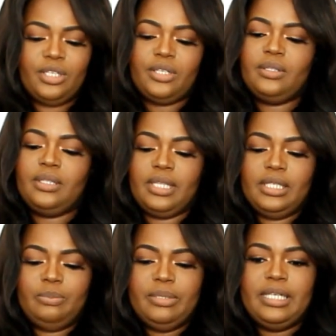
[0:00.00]
So
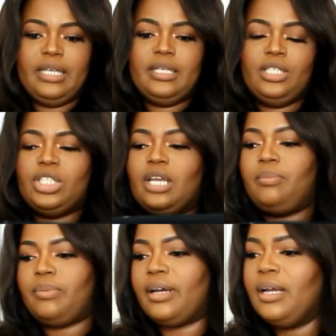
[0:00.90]
this particular
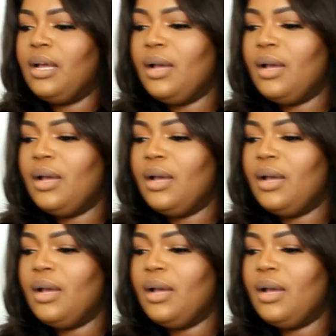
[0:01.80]
shaper,